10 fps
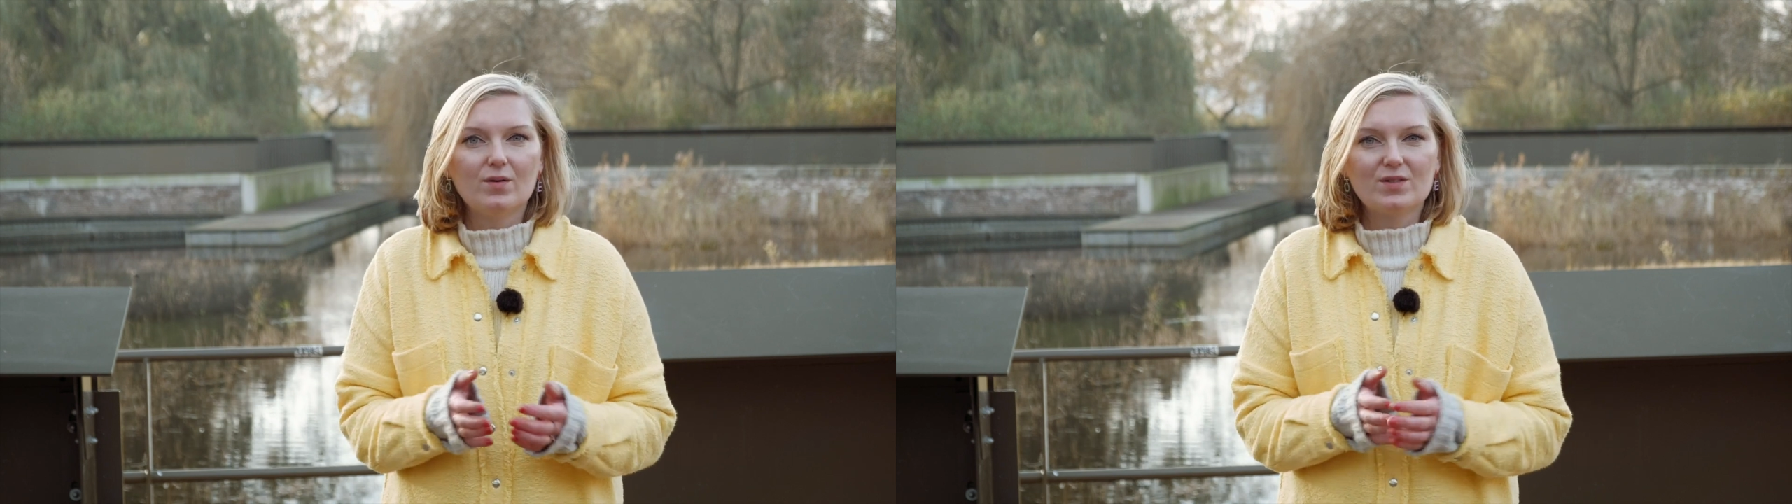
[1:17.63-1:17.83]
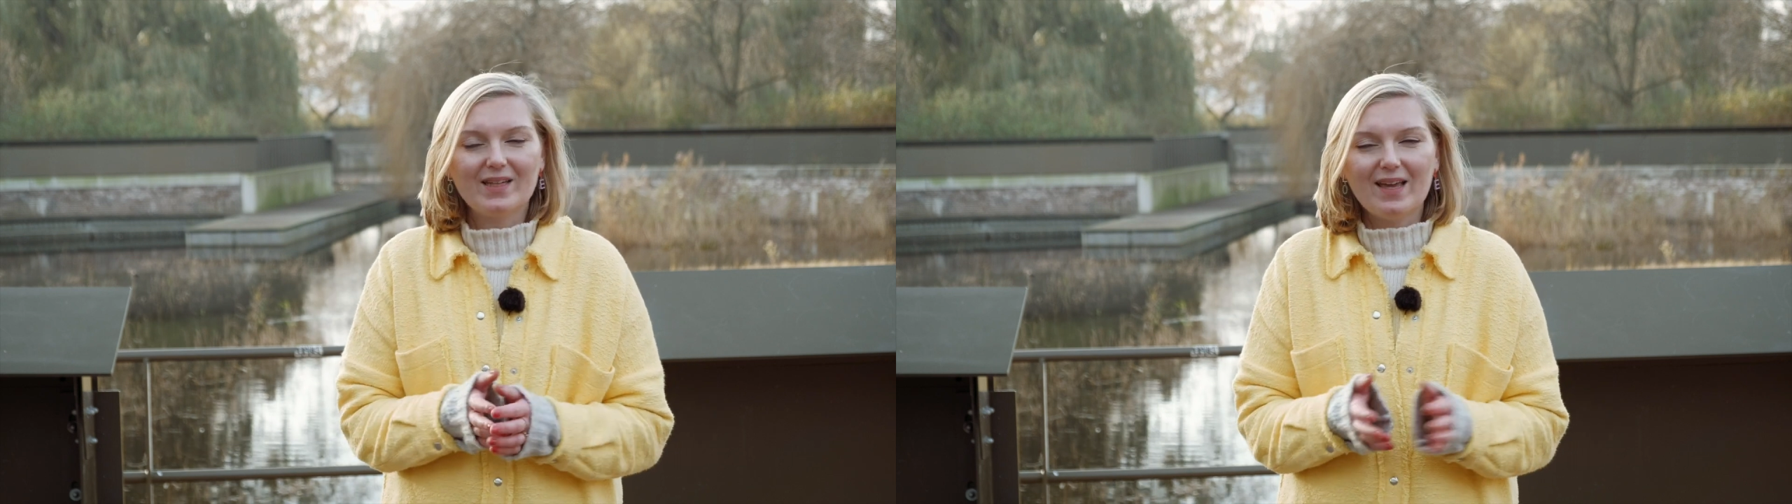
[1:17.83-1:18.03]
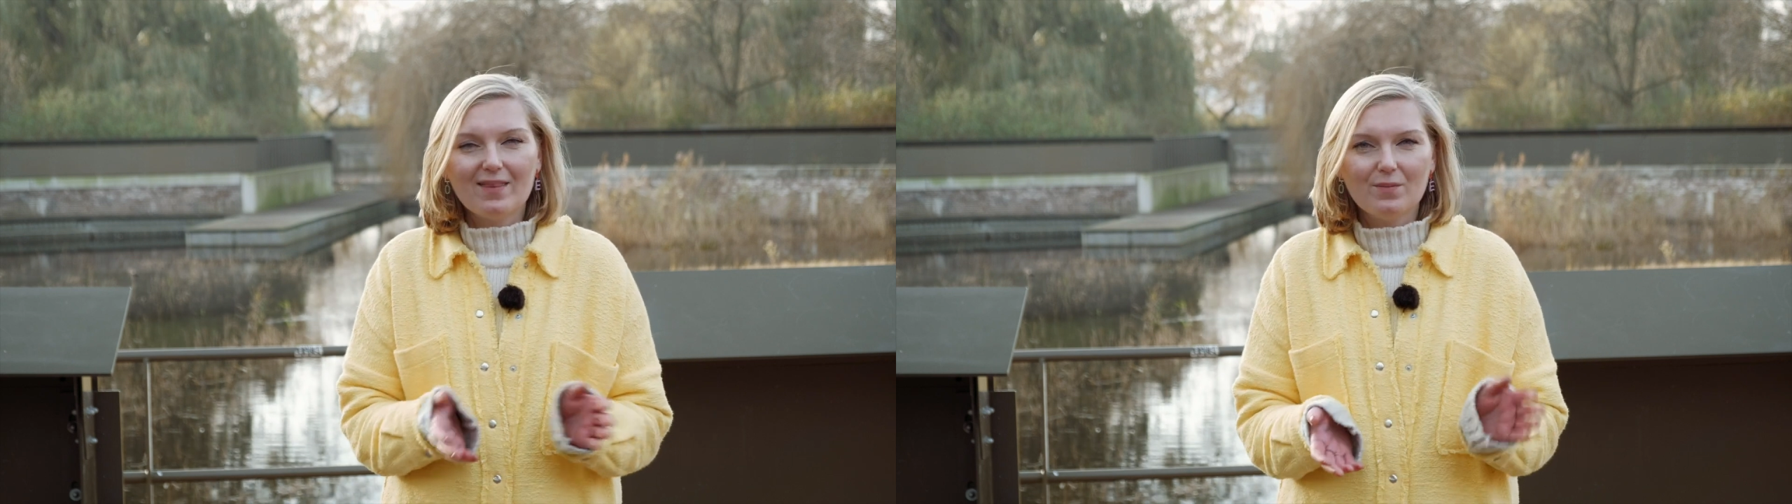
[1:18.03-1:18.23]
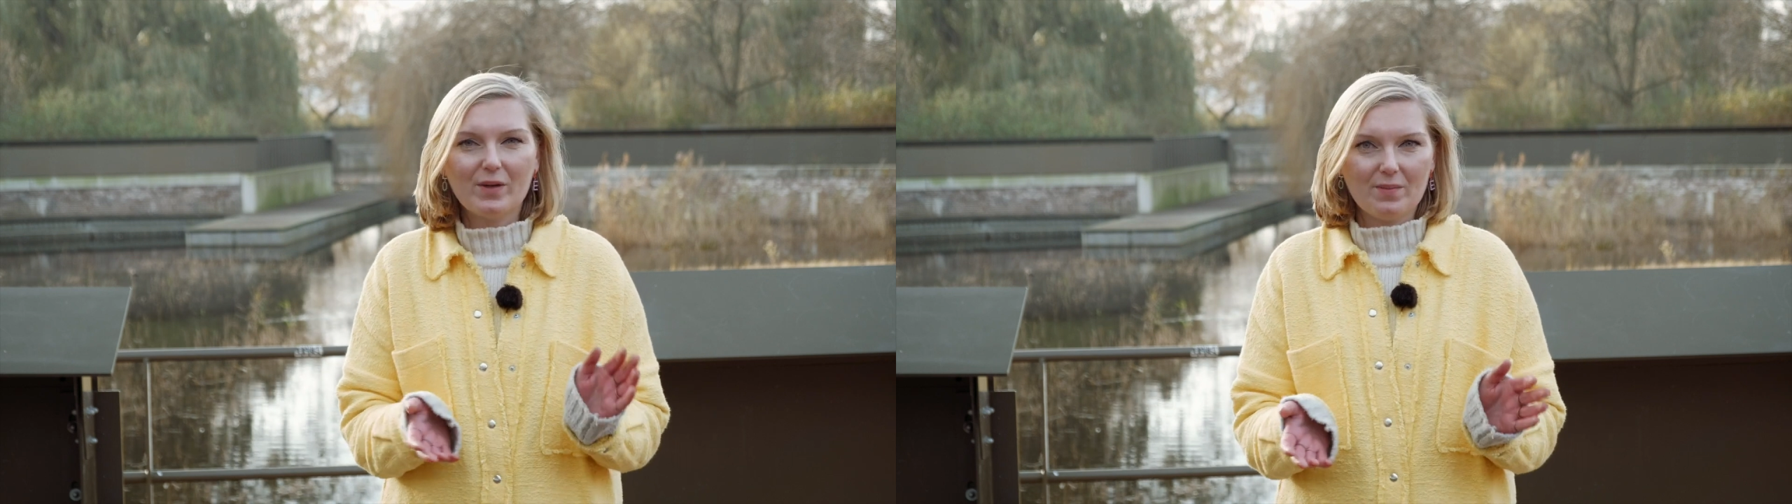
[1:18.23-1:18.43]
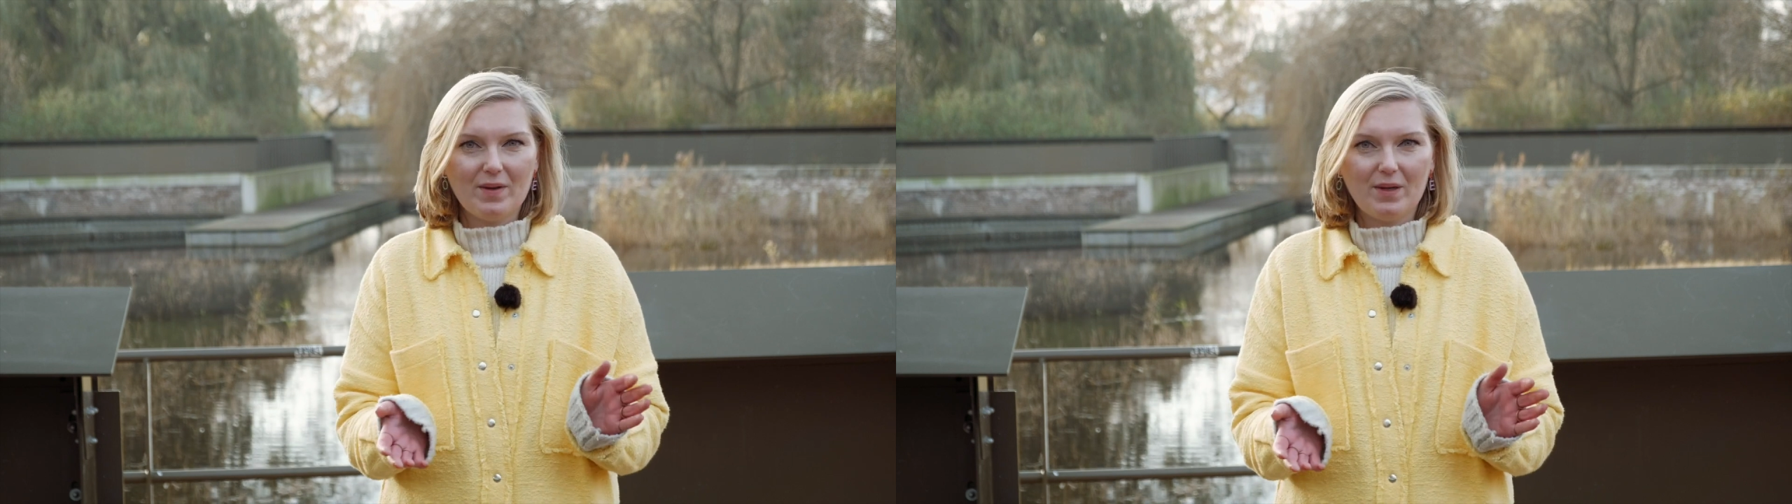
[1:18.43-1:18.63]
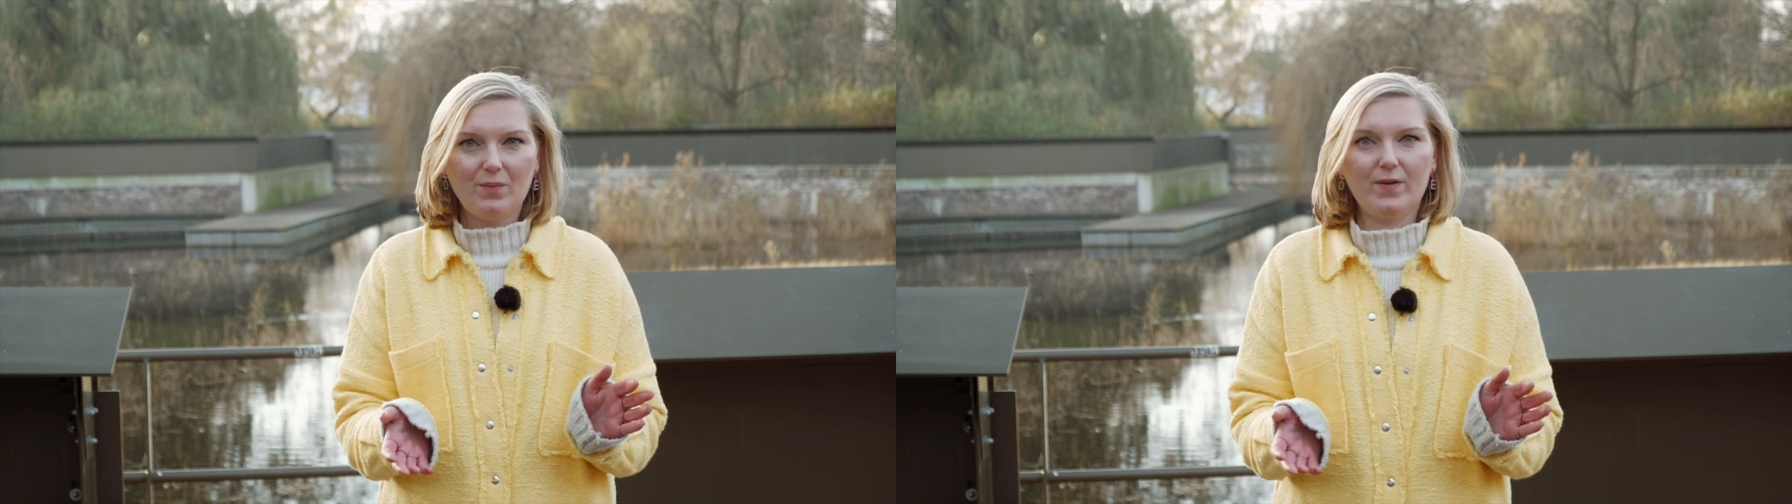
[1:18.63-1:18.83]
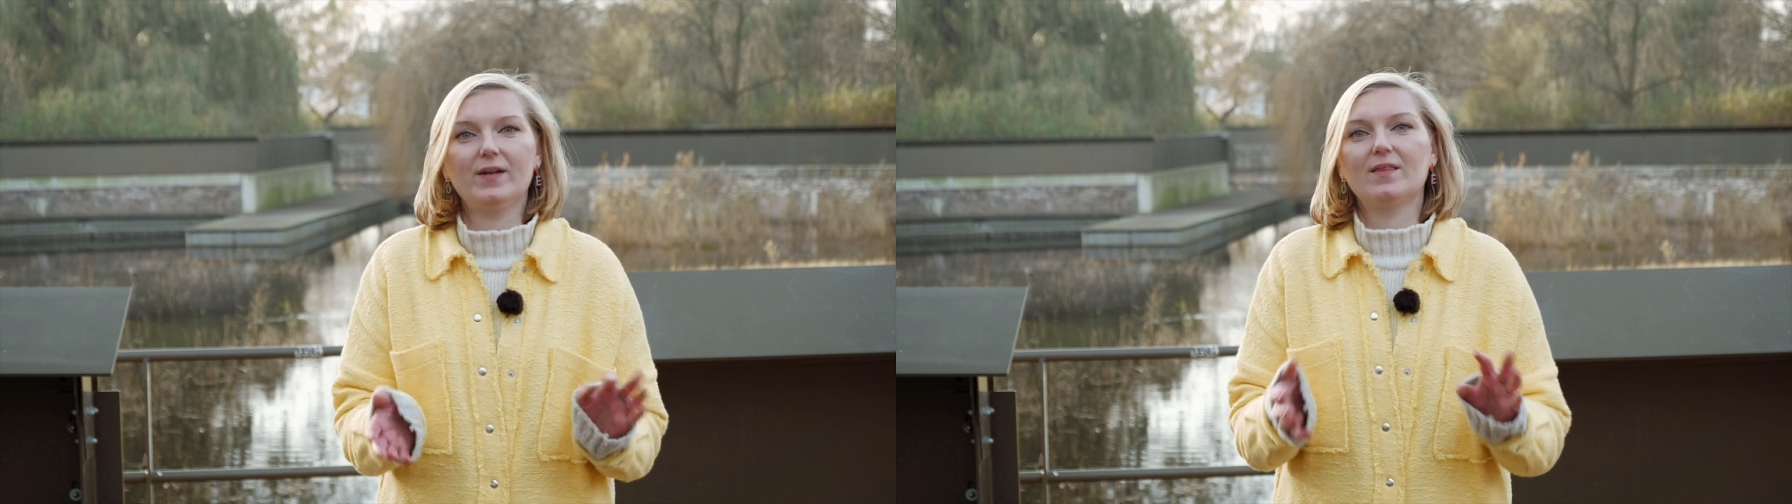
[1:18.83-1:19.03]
together we can make it work